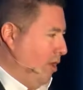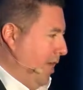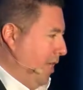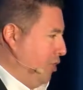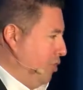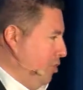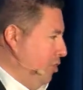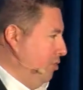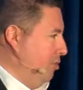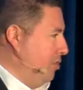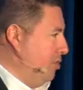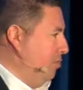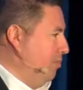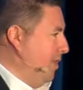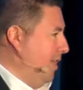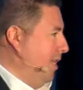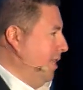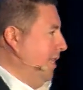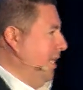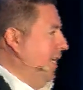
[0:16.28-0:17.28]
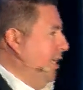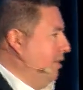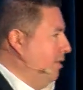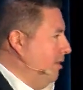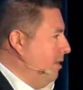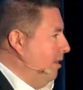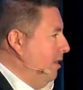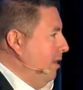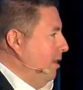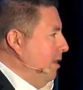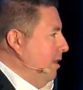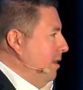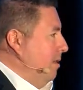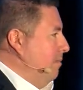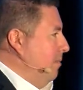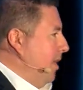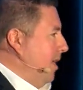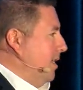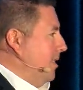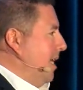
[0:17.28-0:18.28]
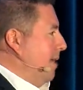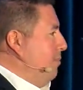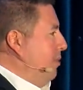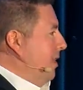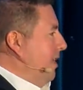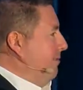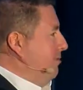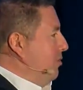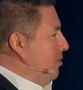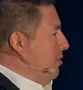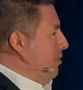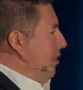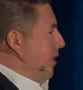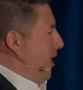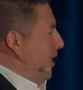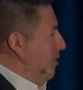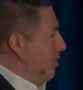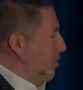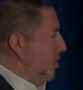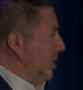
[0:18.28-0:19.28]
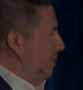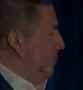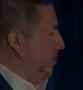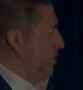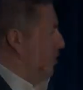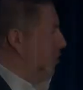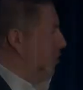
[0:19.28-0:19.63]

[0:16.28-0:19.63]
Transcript: I choose to be a leader because I believe leadership is a